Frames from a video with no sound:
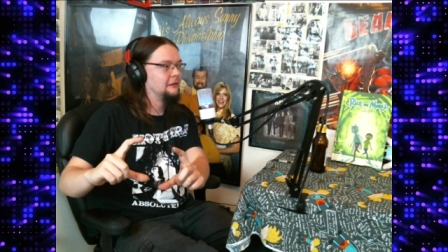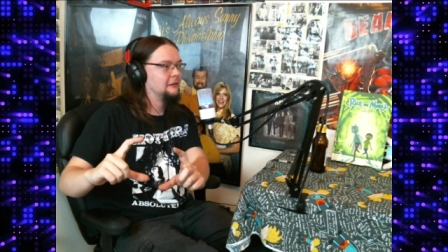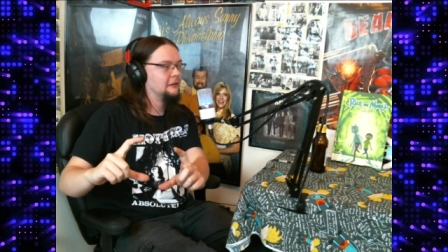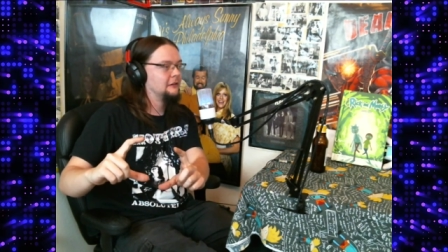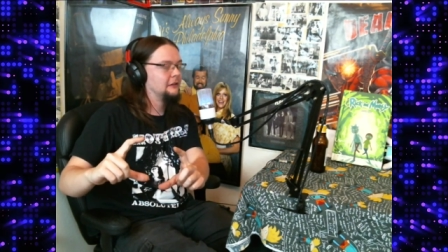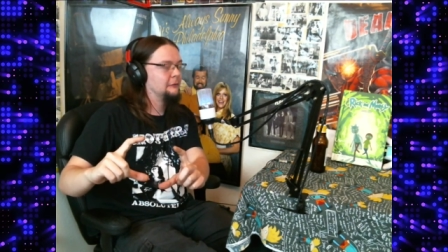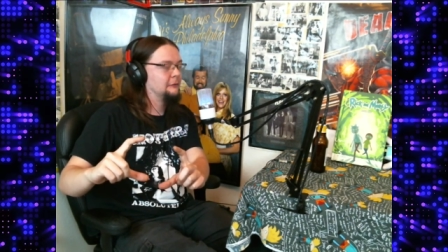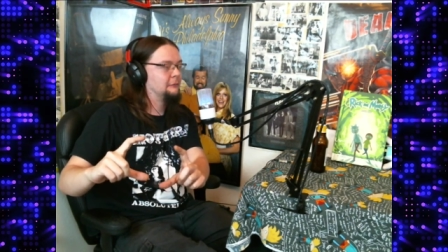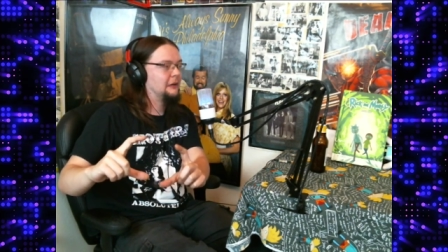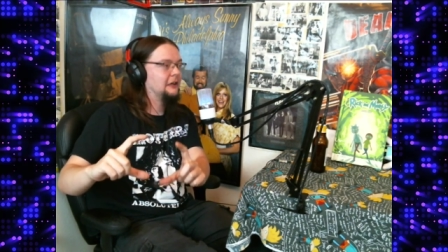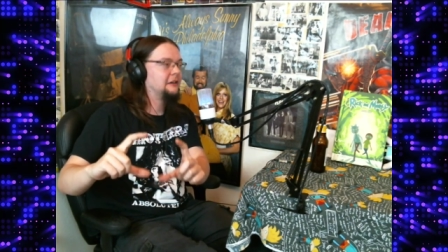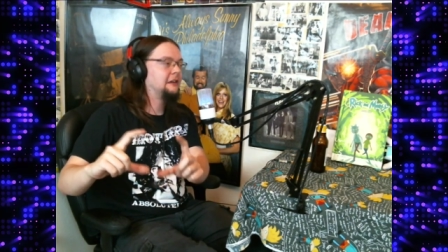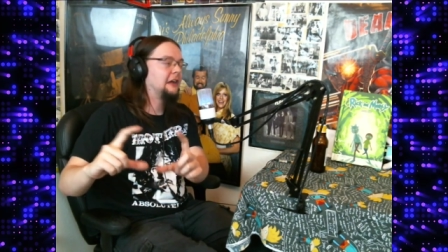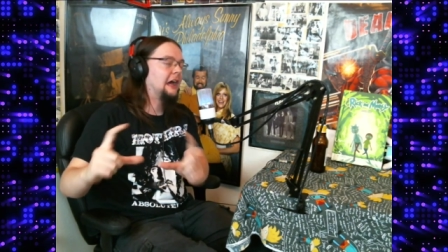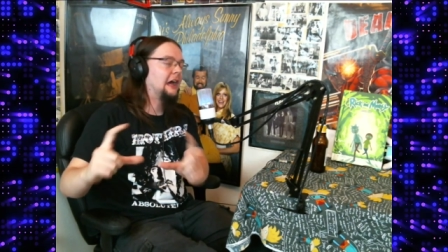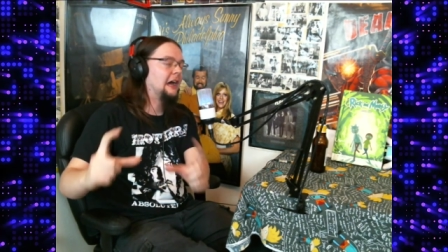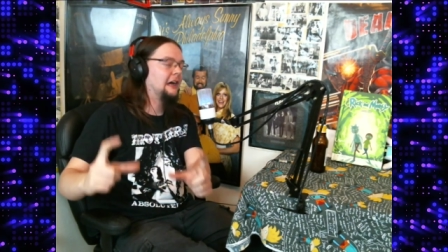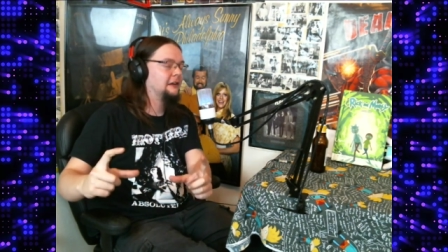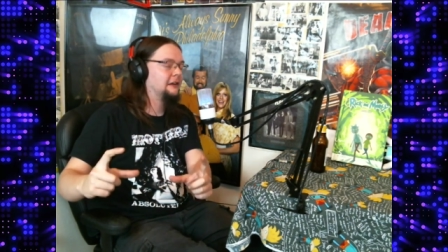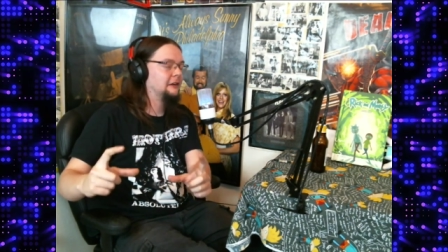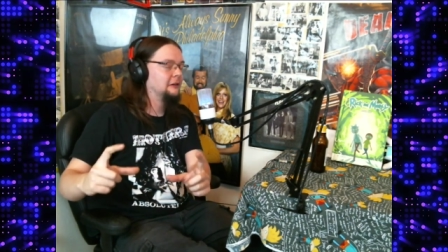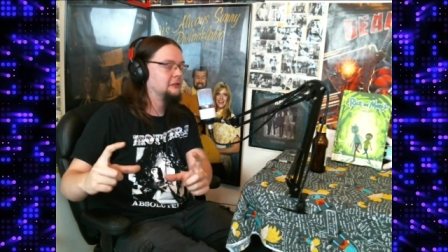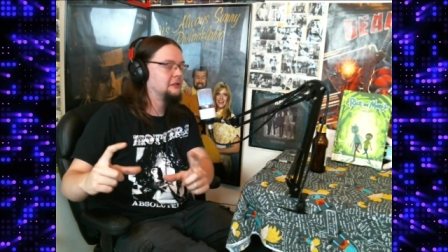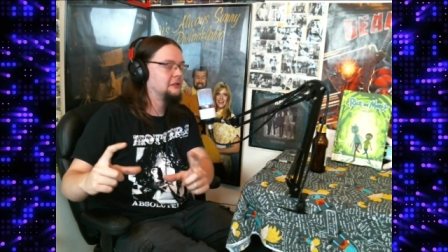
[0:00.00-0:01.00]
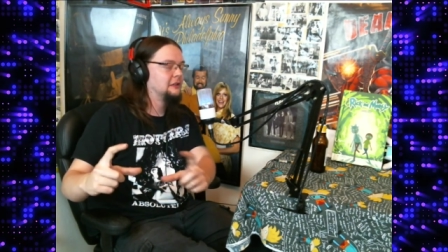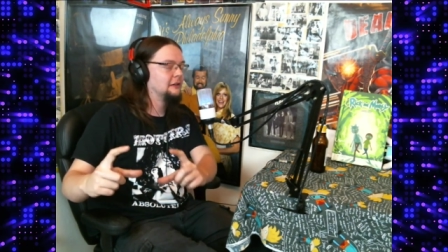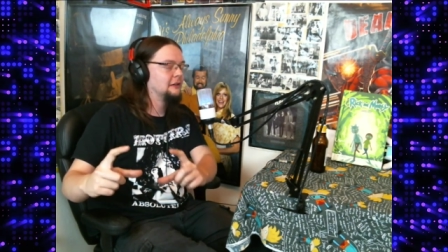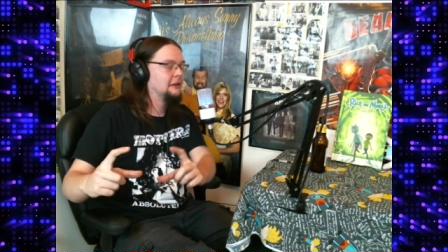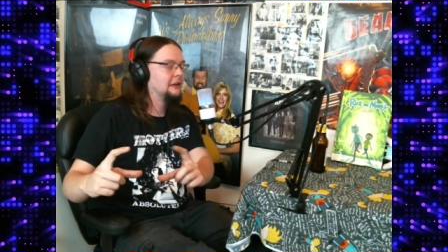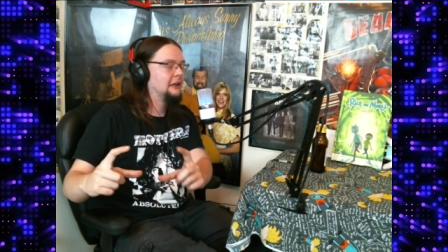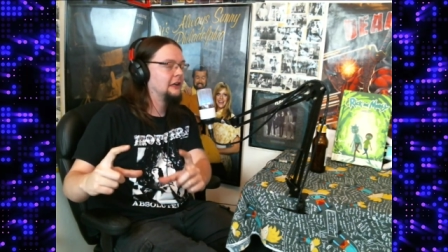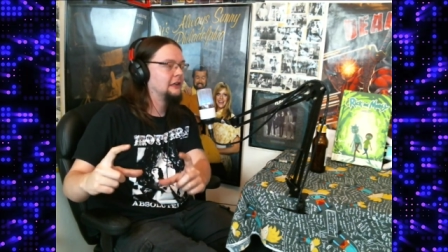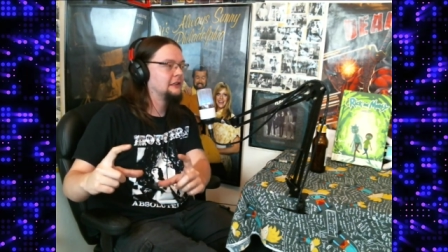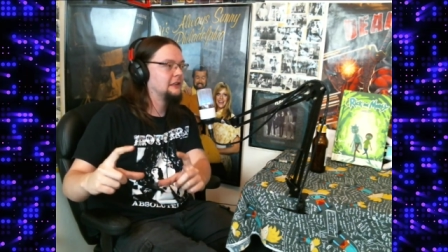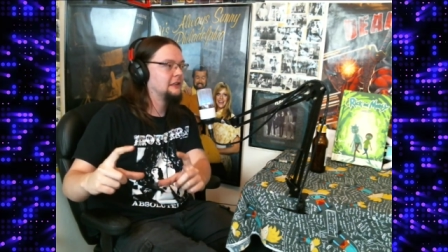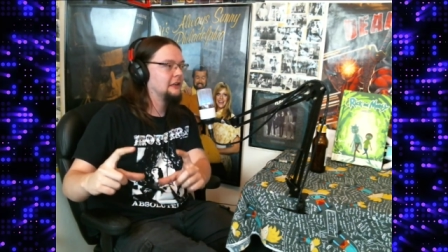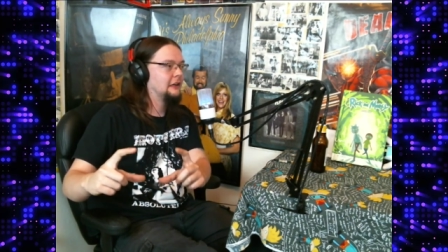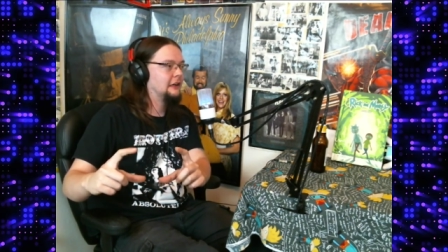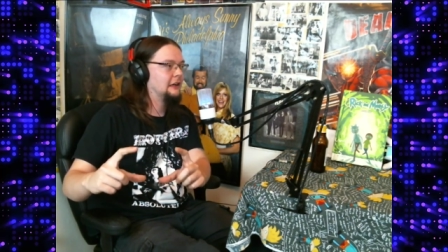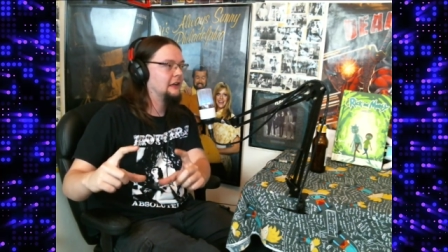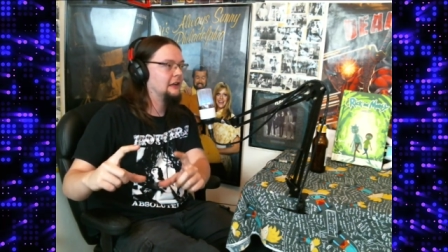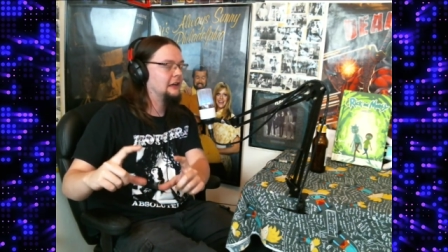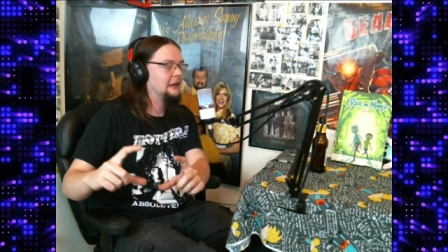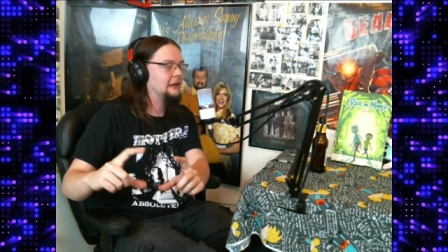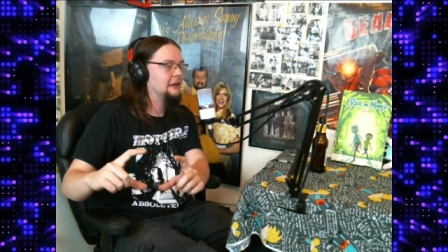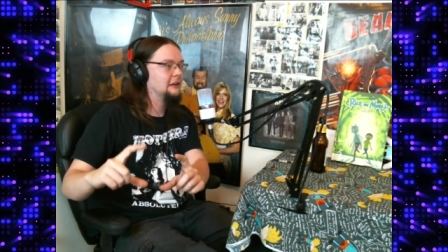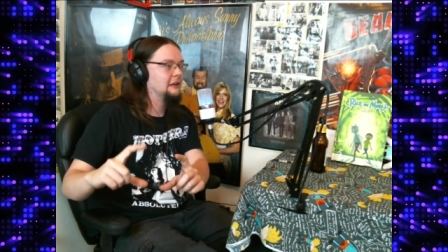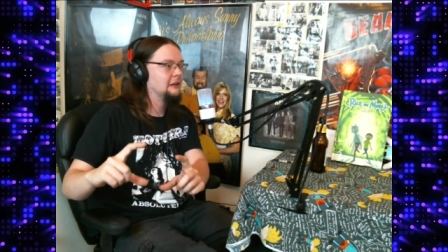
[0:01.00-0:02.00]
that my dad used, at least the kit
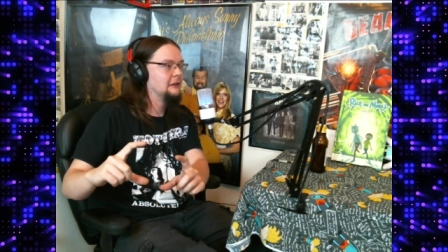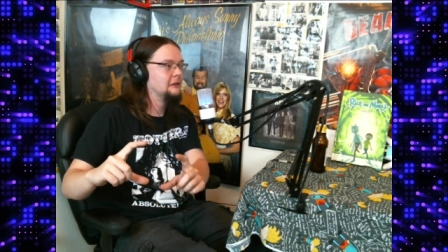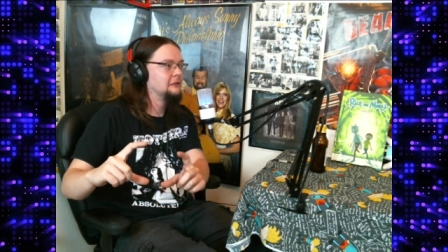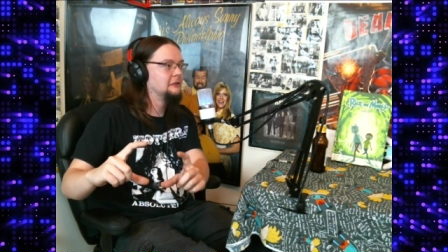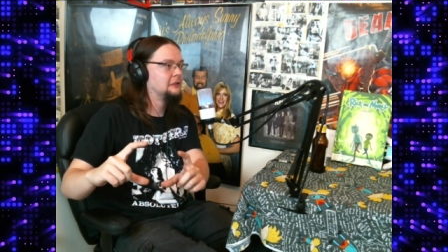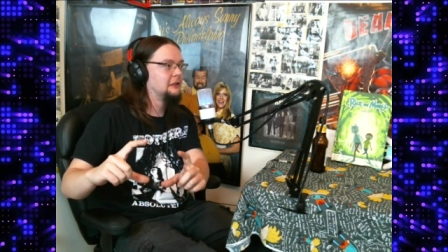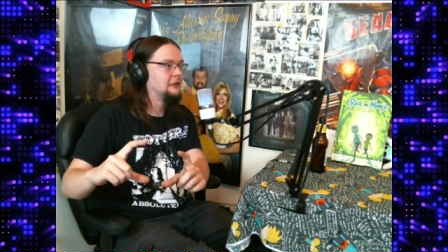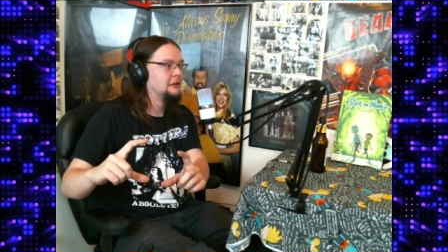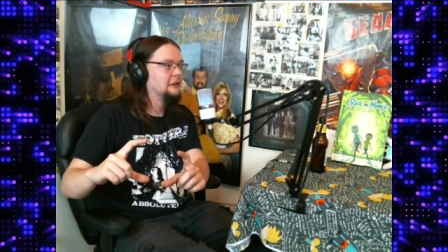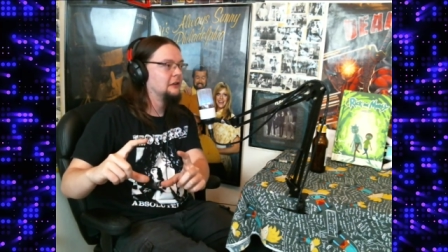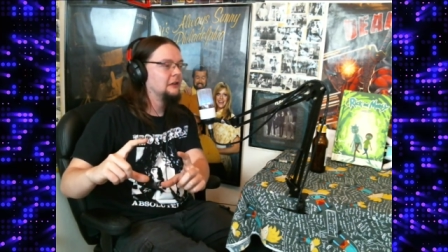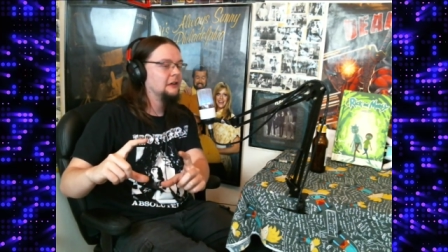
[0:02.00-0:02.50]
he used.